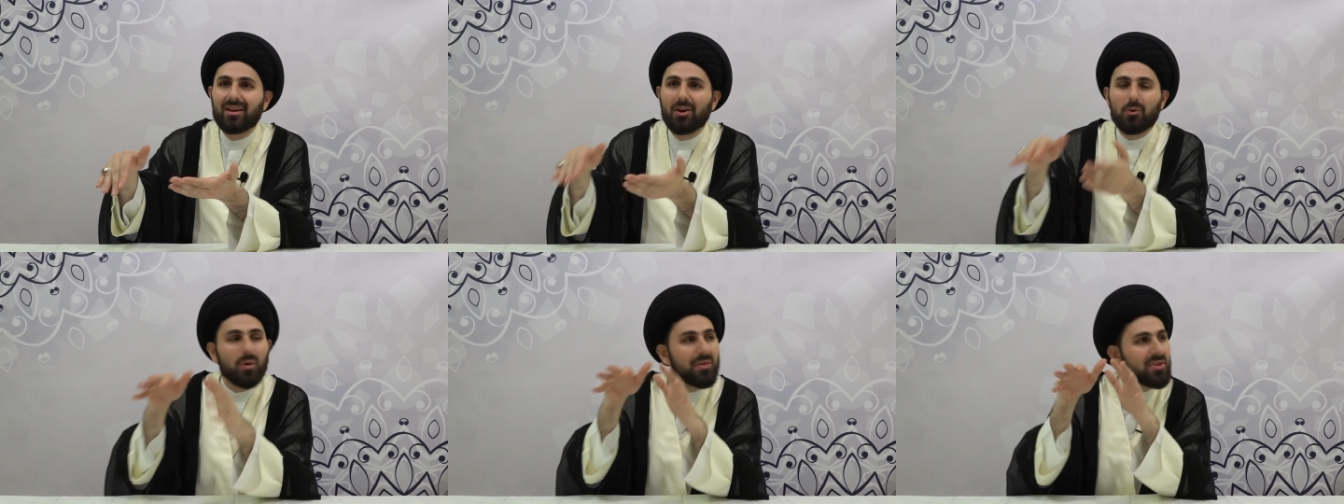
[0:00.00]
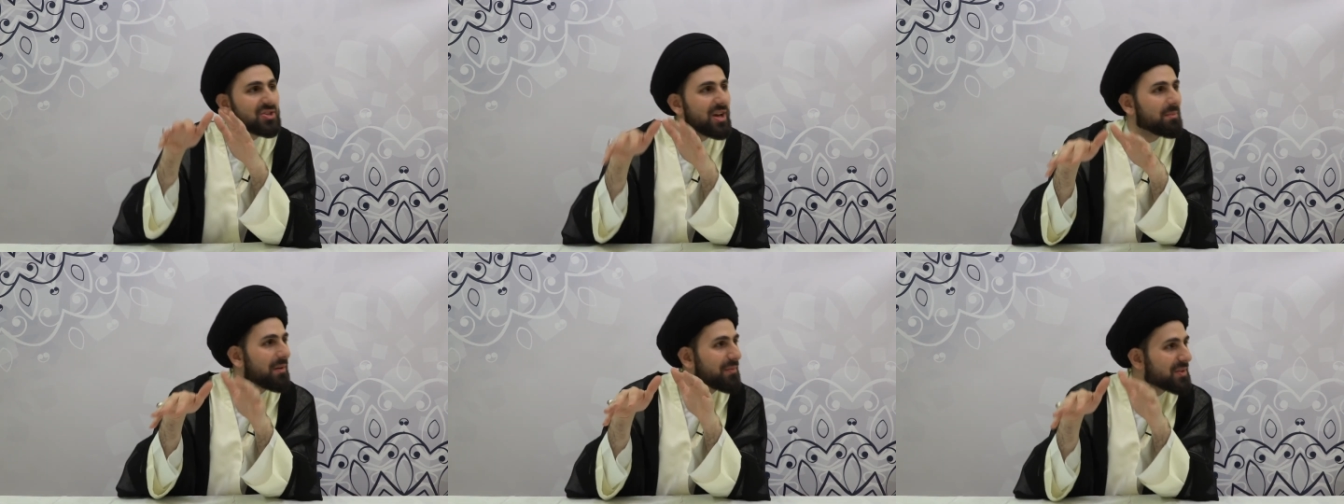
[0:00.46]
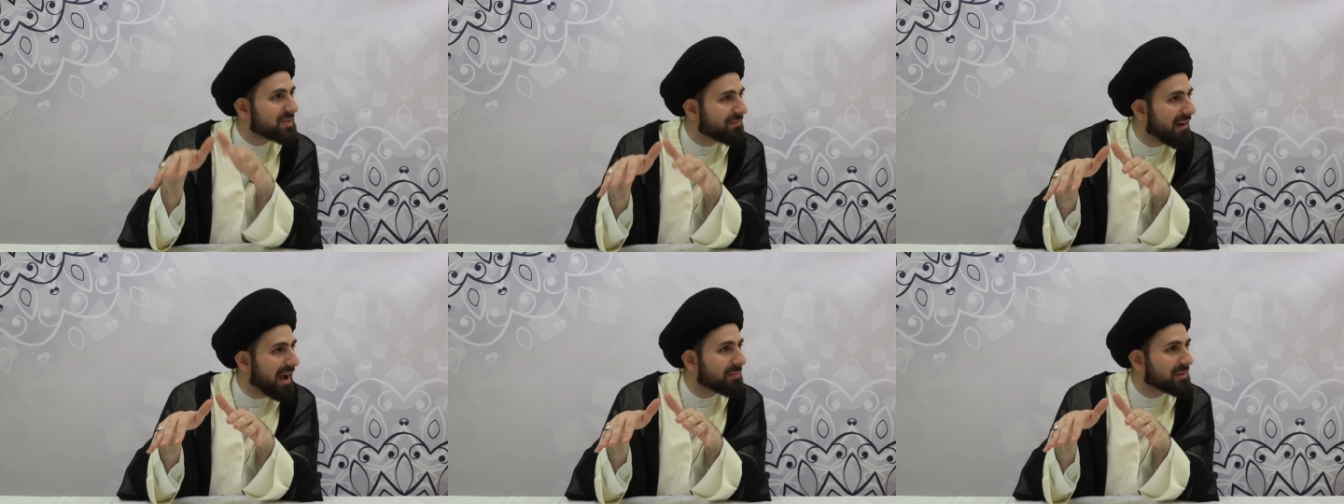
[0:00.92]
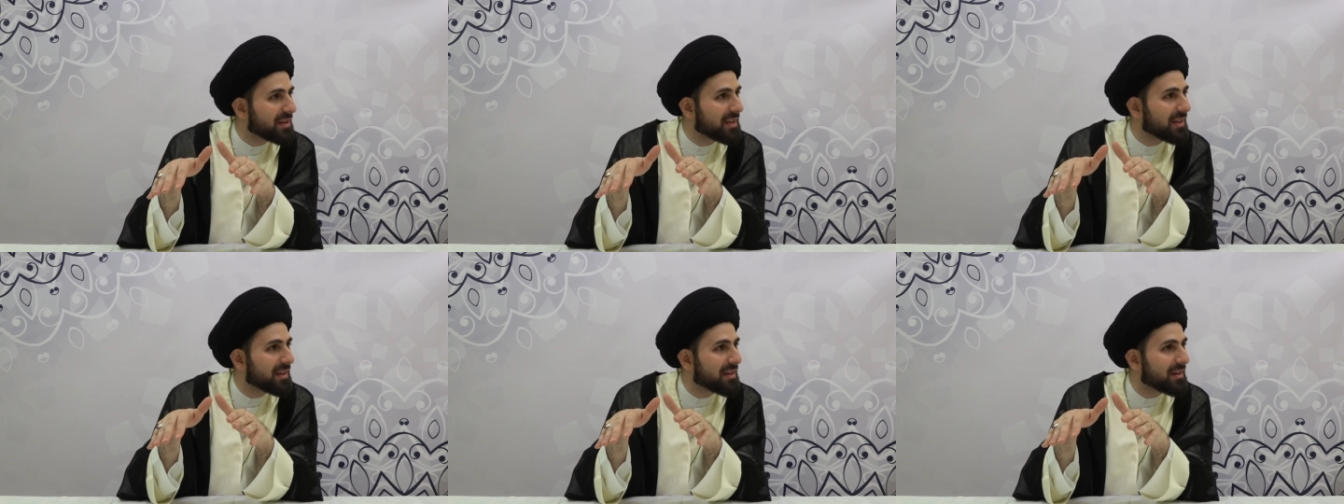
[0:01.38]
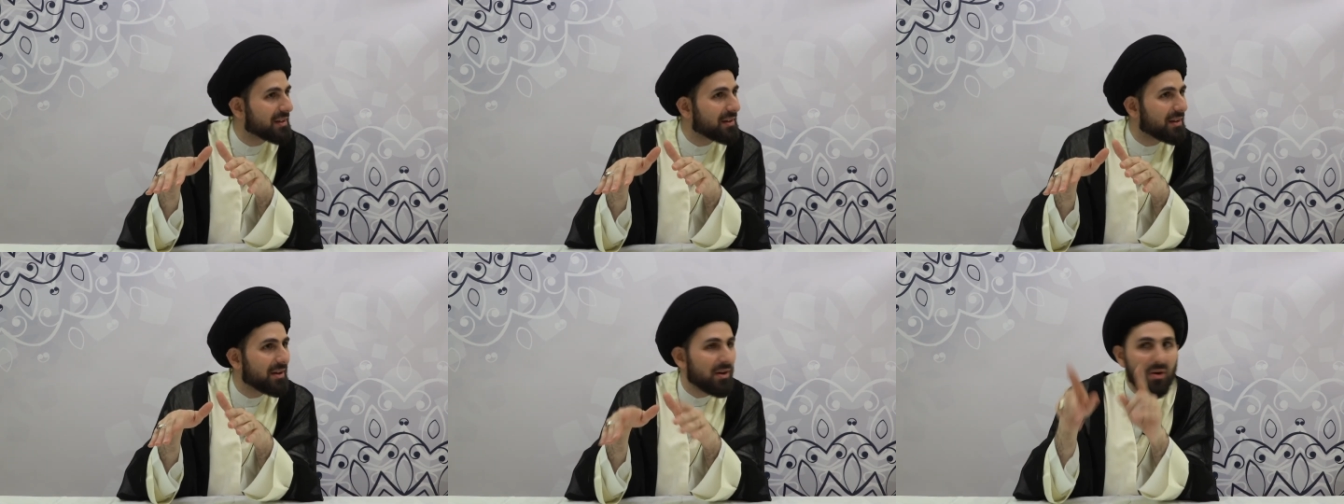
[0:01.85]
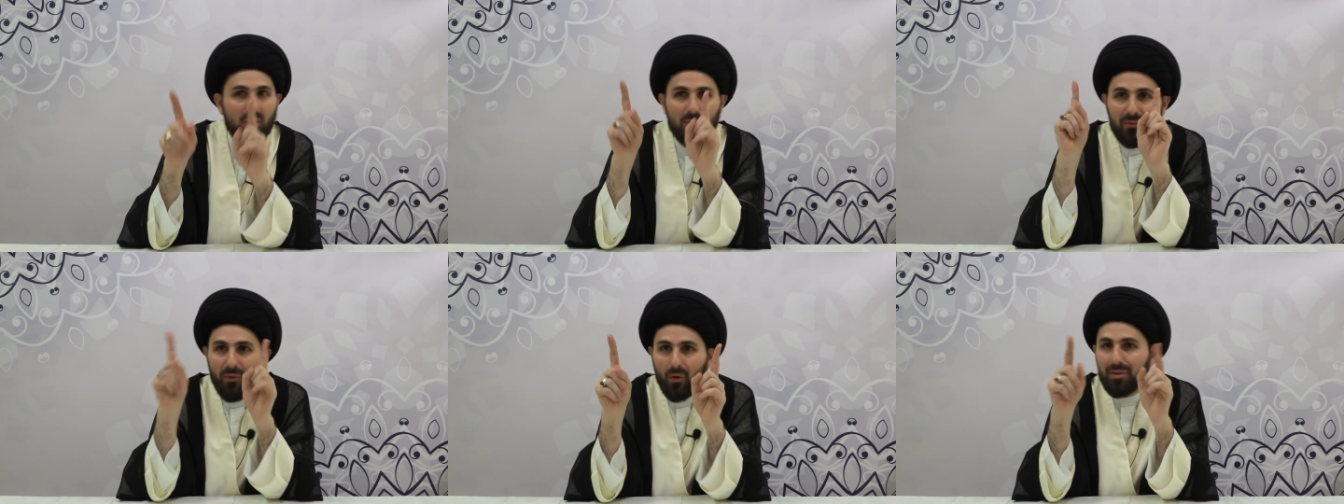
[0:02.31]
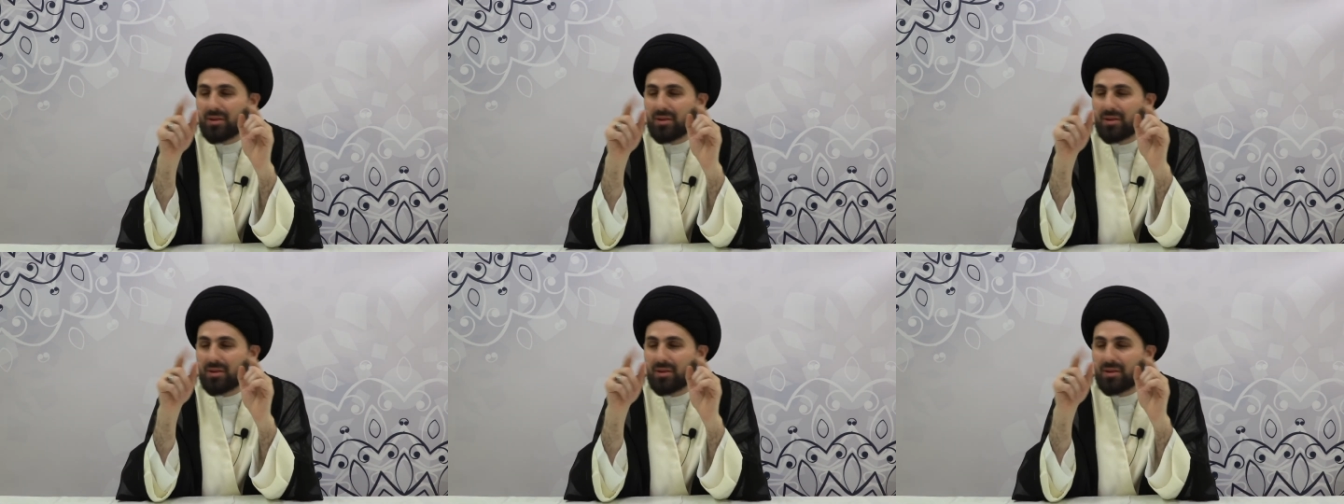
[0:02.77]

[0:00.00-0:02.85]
with some of his family for the